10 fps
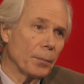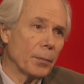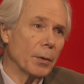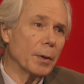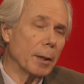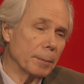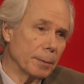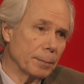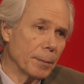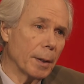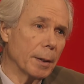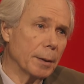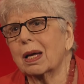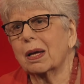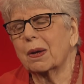your neighbor.
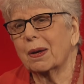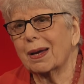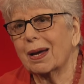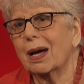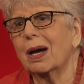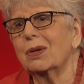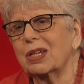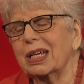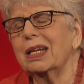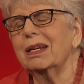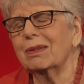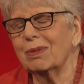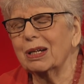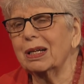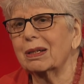And Daniel O'Donnell, I know,
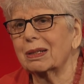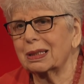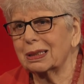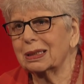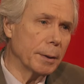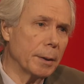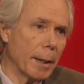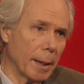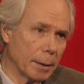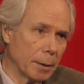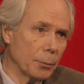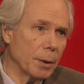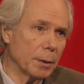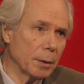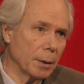went to Attica
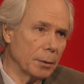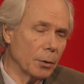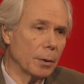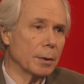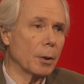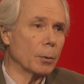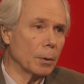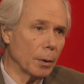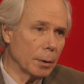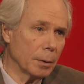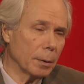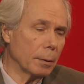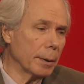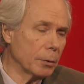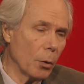recently, took his own look. You
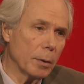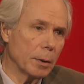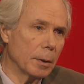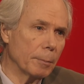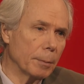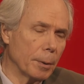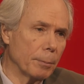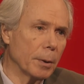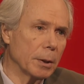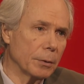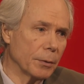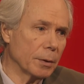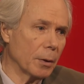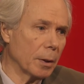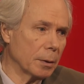know, I talked to him in preparation for
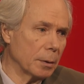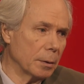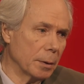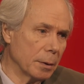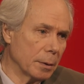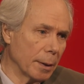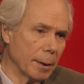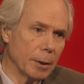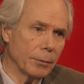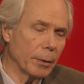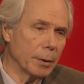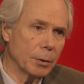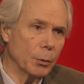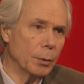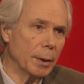this article. I think he's very
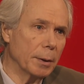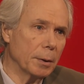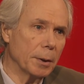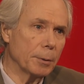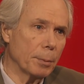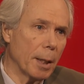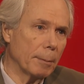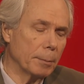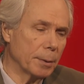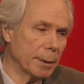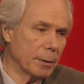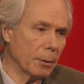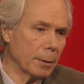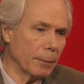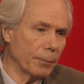tuned into these problems, and he's
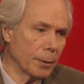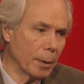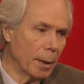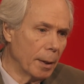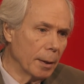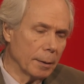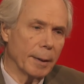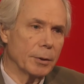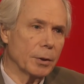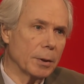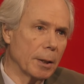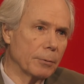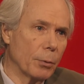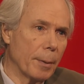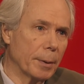looking for
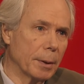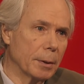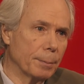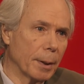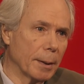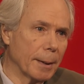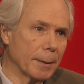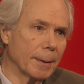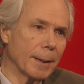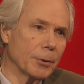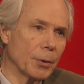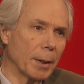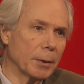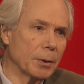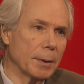legislative remedies. But I think that's the
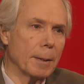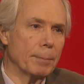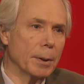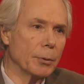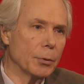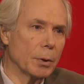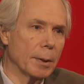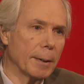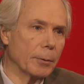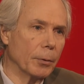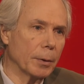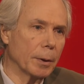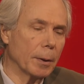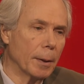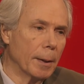next step here, is to take a look at